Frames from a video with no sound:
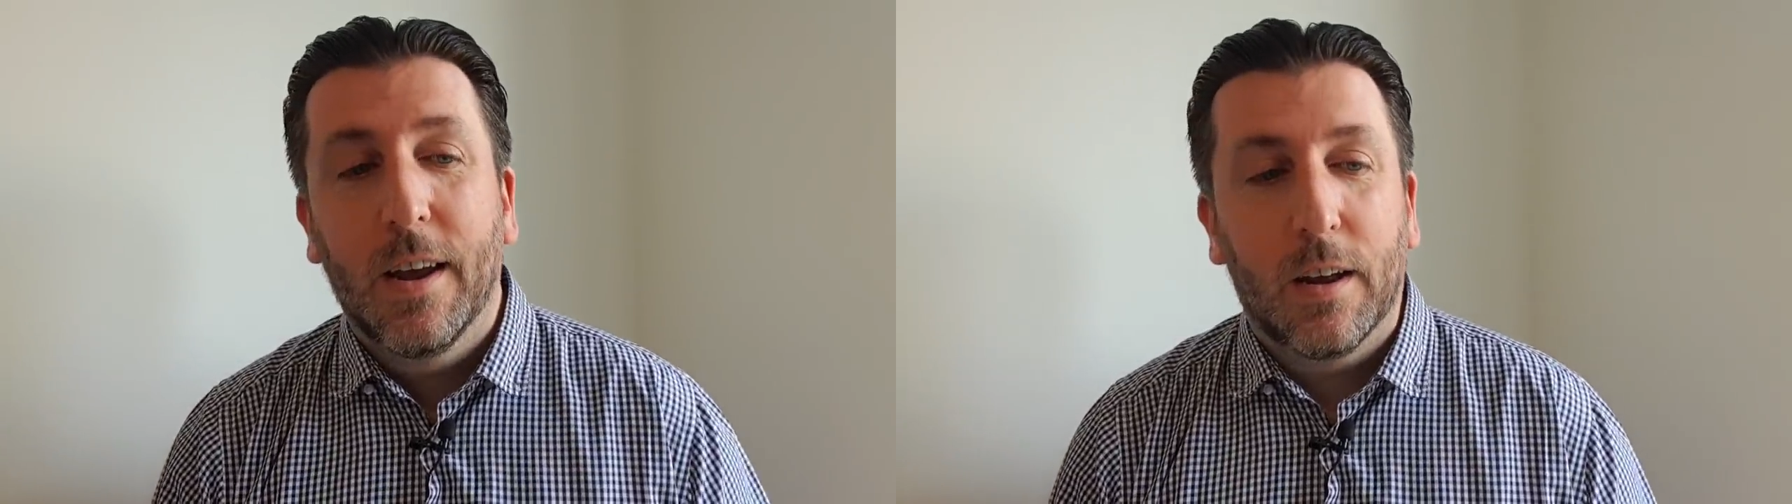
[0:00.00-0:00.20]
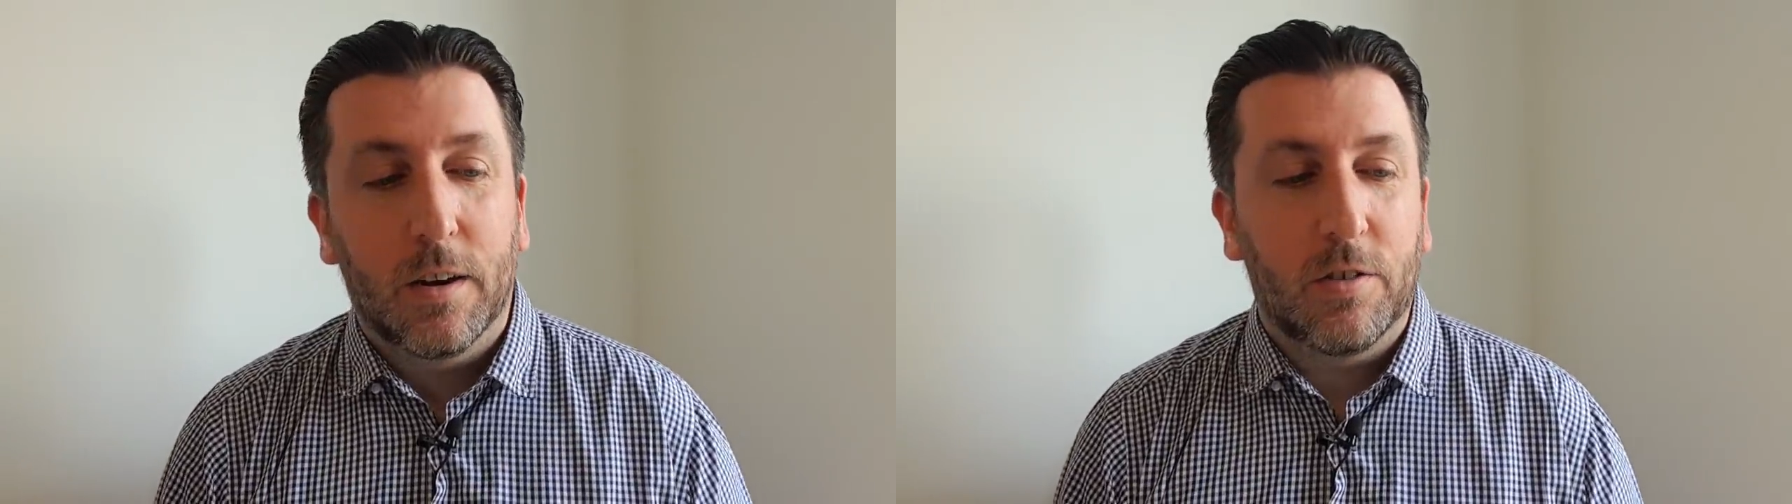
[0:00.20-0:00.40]

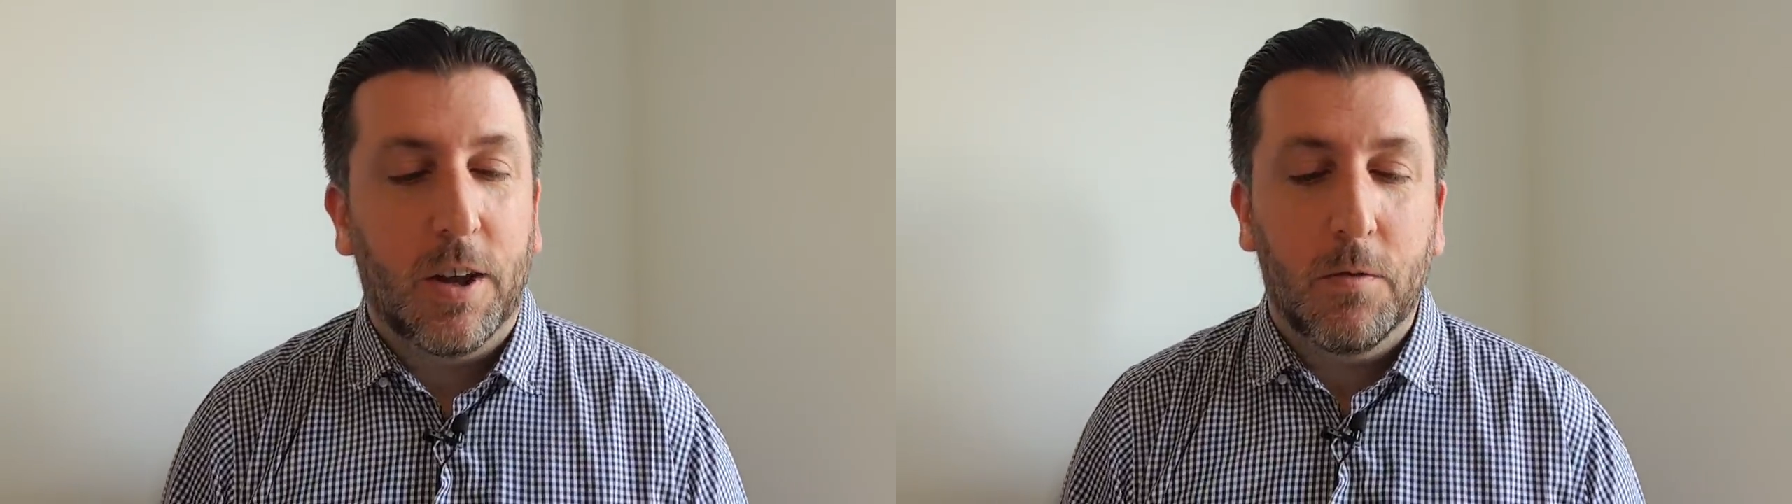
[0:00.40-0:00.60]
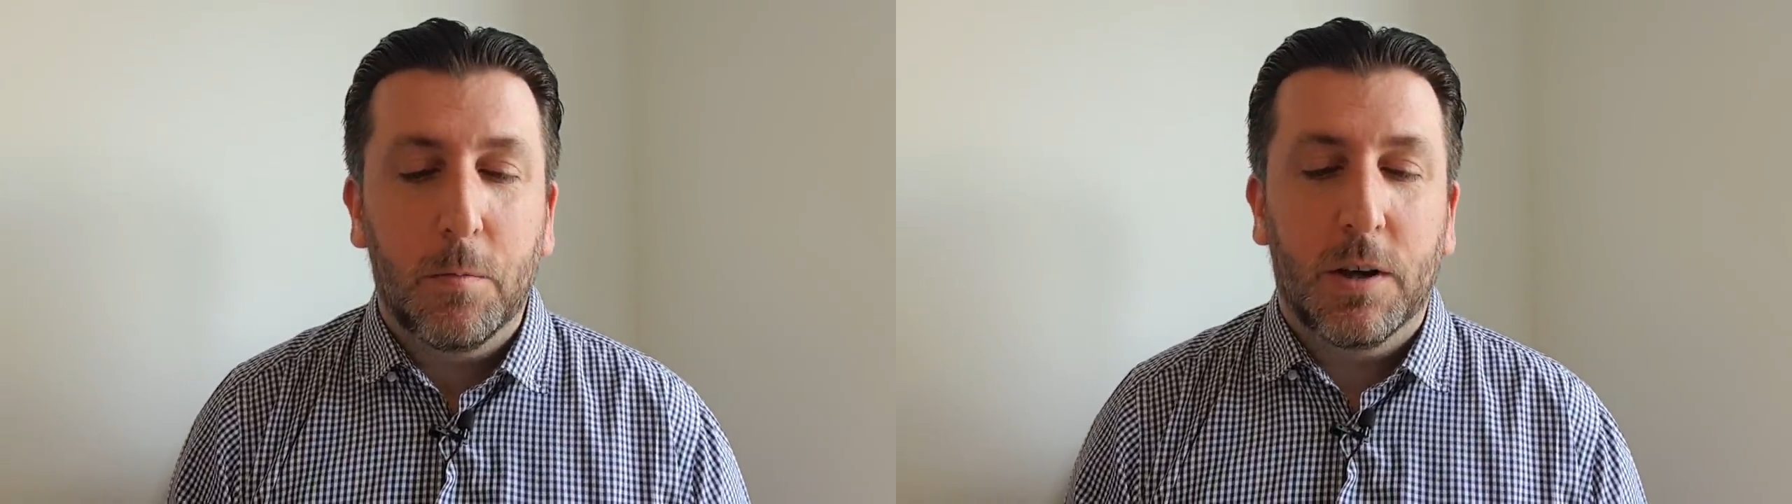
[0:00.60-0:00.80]
I just
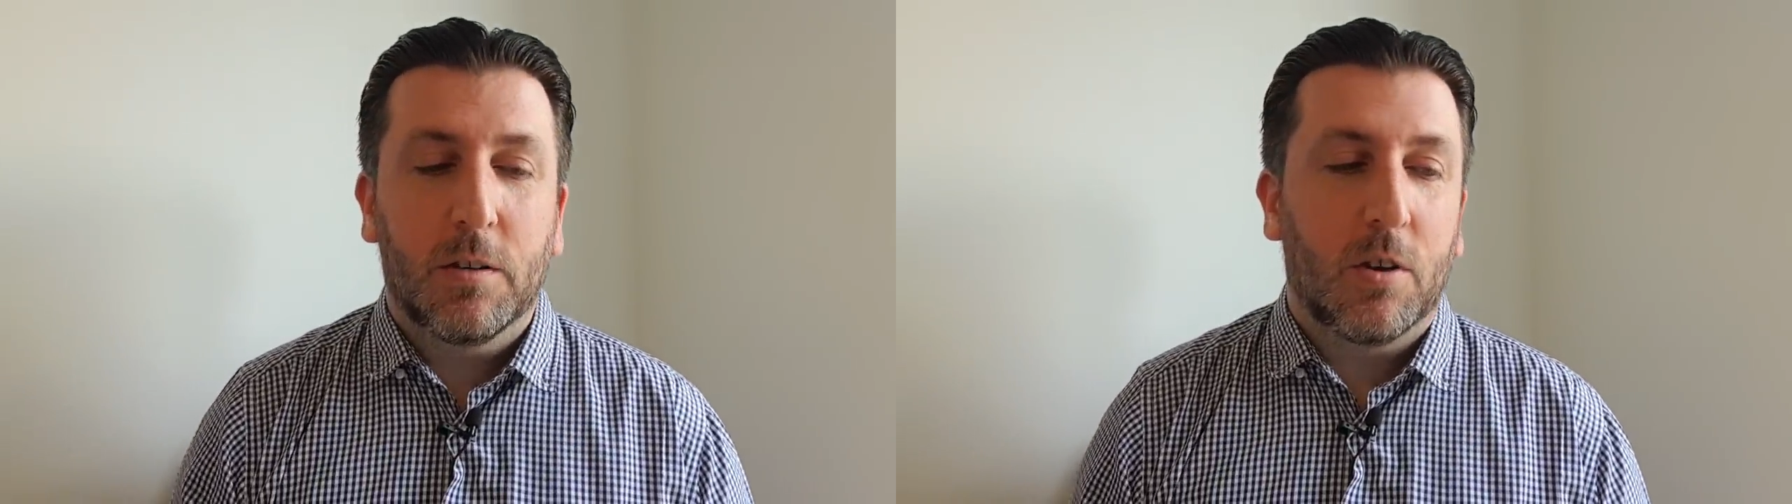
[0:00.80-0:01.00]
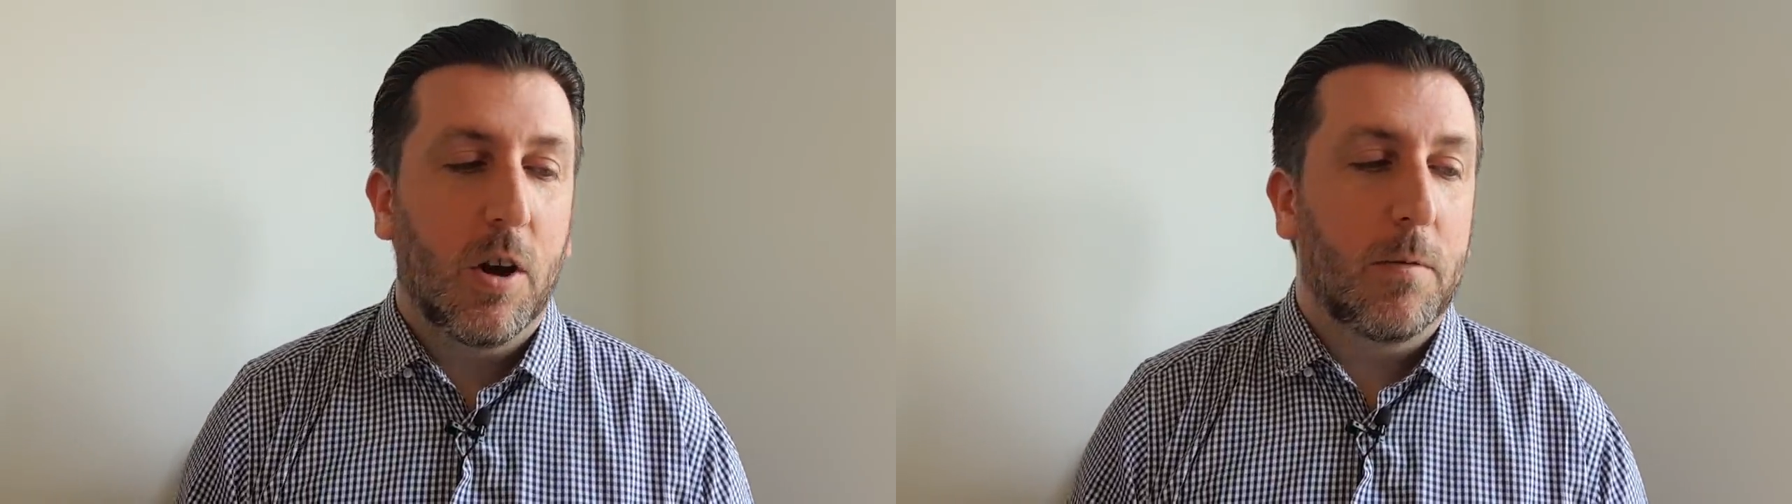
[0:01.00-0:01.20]
give him a bit of
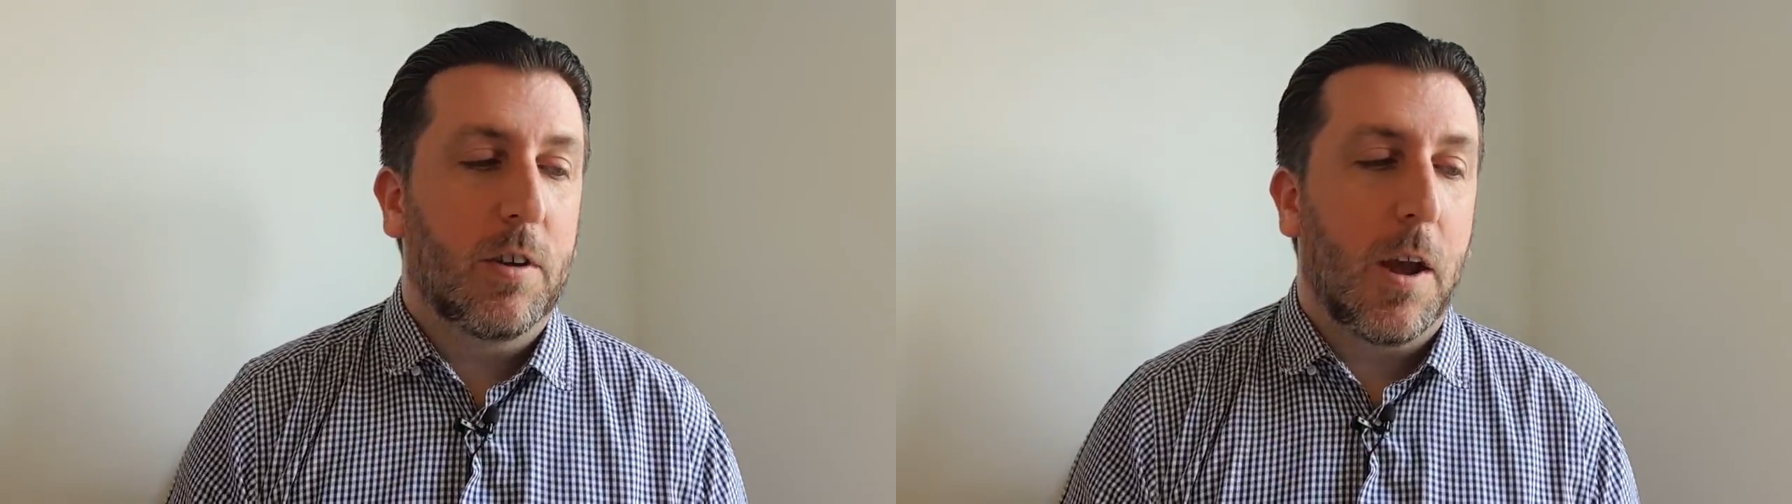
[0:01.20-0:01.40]
time to